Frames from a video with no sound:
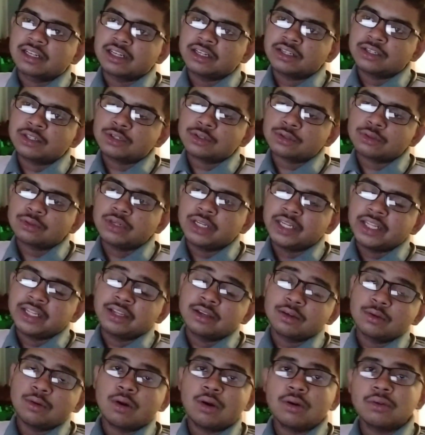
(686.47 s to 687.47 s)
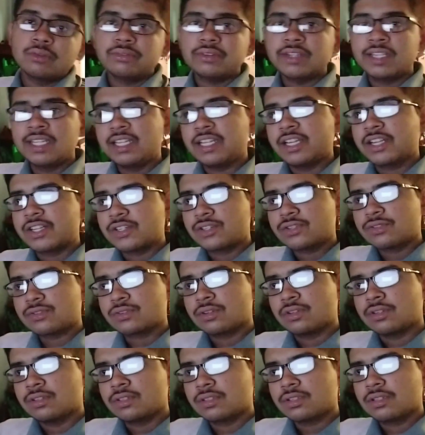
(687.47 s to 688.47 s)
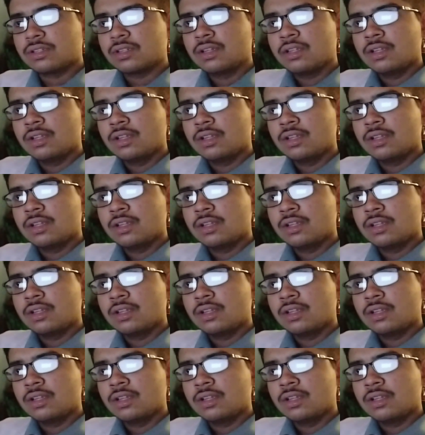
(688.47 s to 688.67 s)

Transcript: controlling of election.